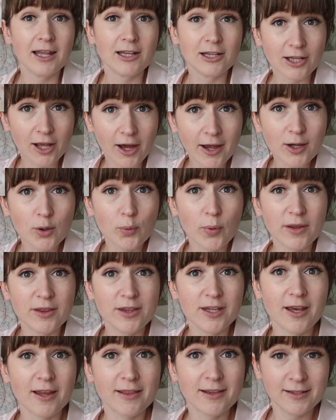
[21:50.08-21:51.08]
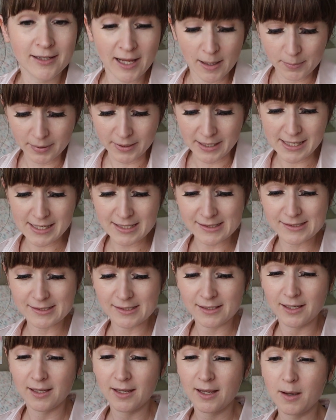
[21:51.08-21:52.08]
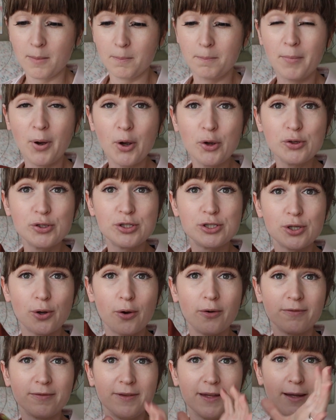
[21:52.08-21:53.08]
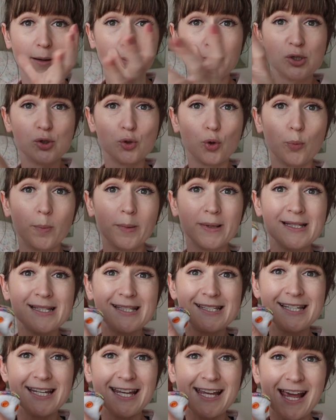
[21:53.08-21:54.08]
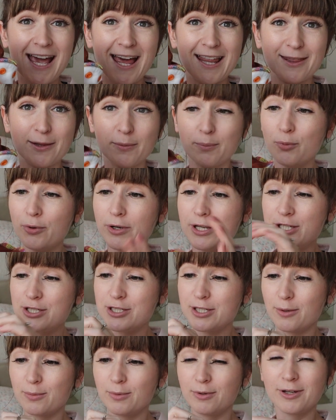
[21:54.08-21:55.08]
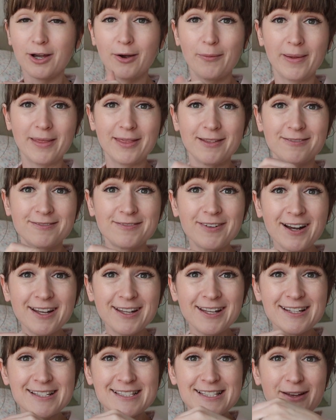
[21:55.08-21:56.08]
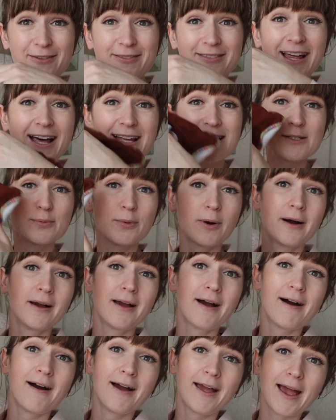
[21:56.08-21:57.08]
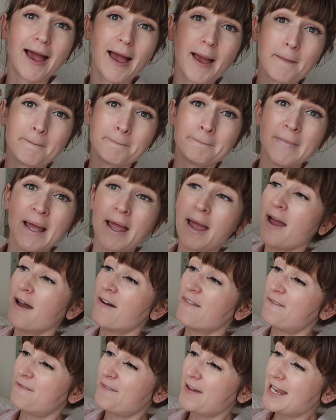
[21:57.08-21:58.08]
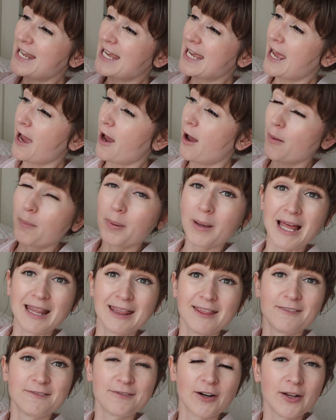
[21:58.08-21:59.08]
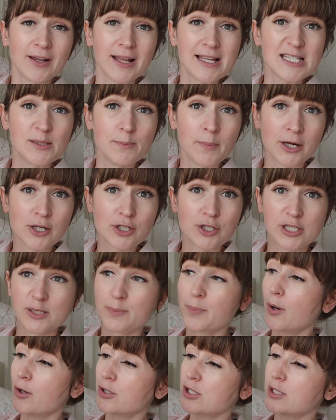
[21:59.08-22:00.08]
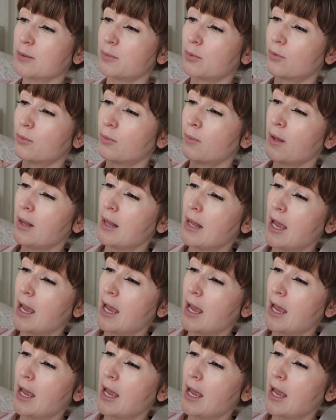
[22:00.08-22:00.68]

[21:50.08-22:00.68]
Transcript: Like with the other nappies, most of the absorbency and the moisture will go at the front, so that's why I am filling it up at the front as much as possible.